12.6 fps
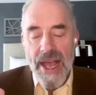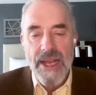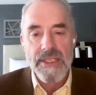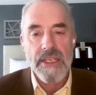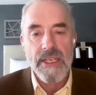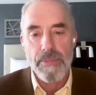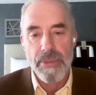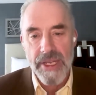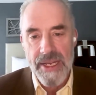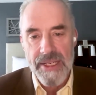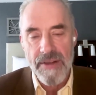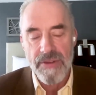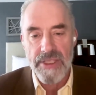ask you to play
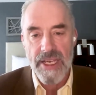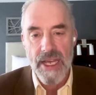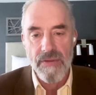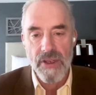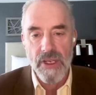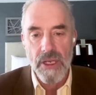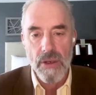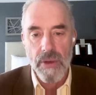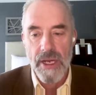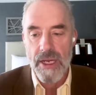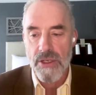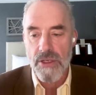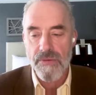devil's advocate,
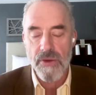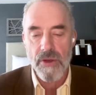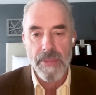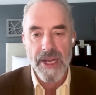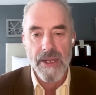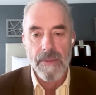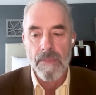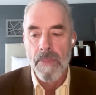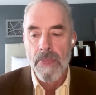okay, just for a minute.